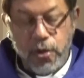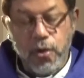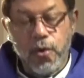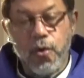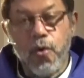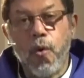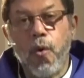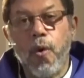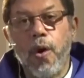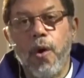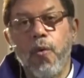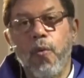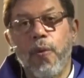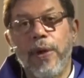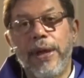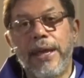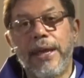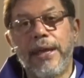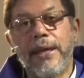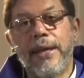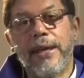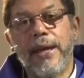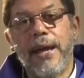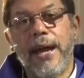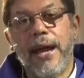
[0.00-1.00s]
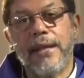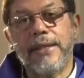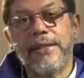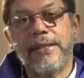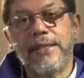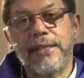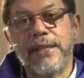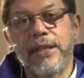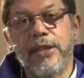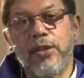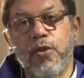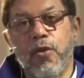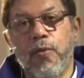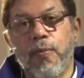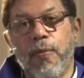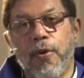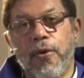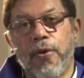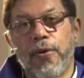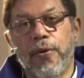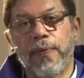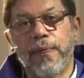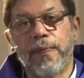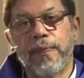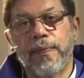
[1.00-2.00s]
"Go away and sin no
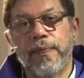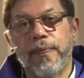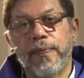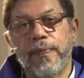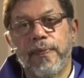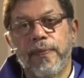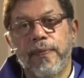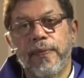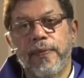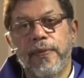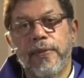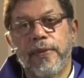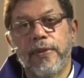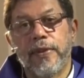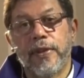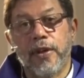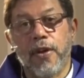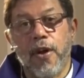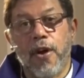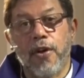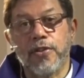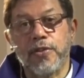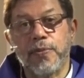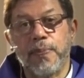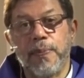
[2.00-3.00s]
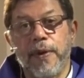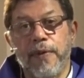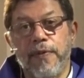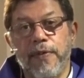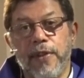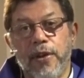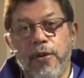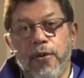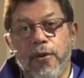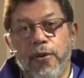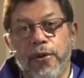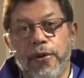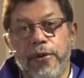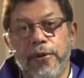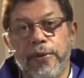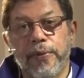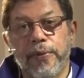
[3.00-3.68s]
more." The Gospel of the Lord.